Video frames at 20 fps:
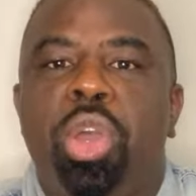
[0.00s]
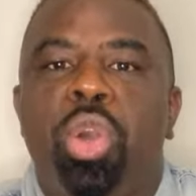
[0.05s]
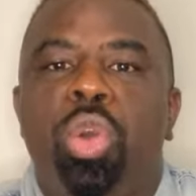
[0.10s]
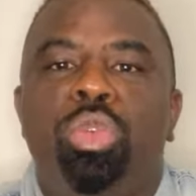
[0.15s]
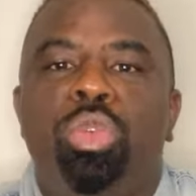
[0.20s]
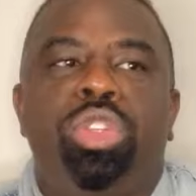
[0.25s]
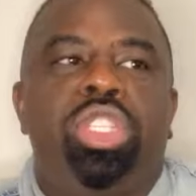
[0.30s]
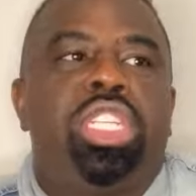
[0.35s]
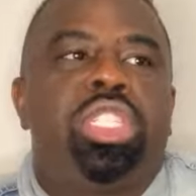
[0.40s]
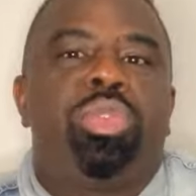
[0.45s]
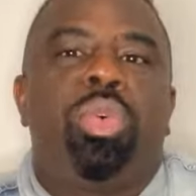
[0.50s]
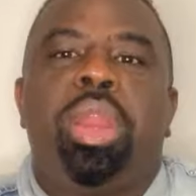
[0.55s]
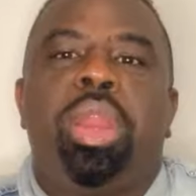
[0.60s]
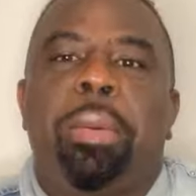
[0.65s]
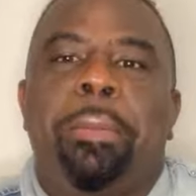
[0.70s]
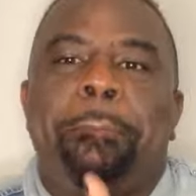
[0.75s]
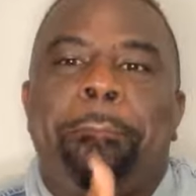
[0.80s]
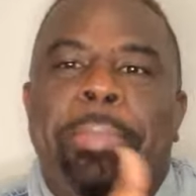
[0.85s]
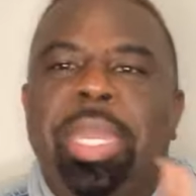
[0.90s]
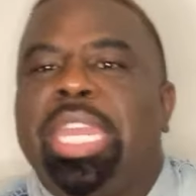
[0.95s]
who just want
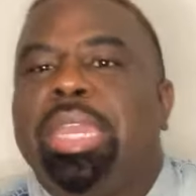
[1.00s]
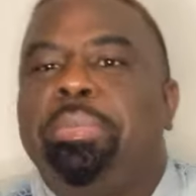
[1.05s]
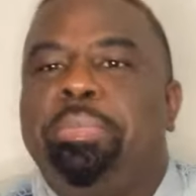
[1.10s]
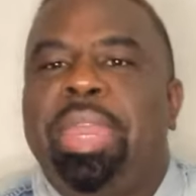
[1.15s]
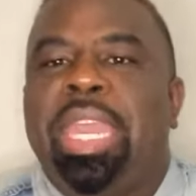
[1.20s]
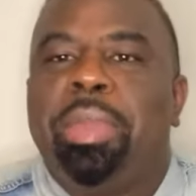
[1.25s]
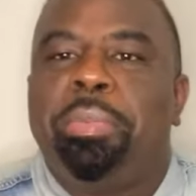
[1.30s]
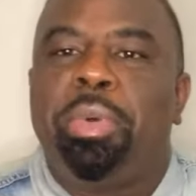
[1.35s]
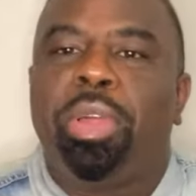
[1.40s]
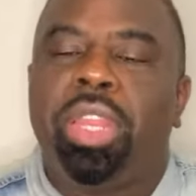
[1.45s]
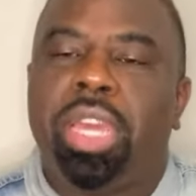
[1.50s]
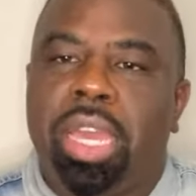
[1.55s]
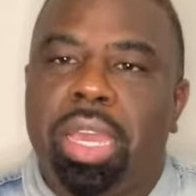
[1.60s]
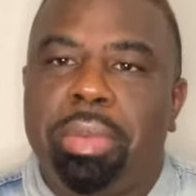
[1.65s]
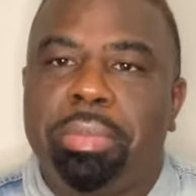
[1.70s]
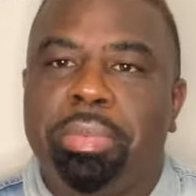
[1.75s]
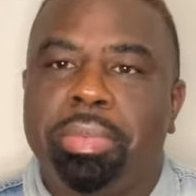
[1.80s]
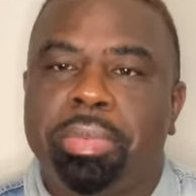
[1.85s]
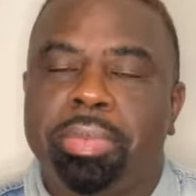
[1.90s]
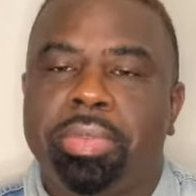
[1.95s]
to beat people up.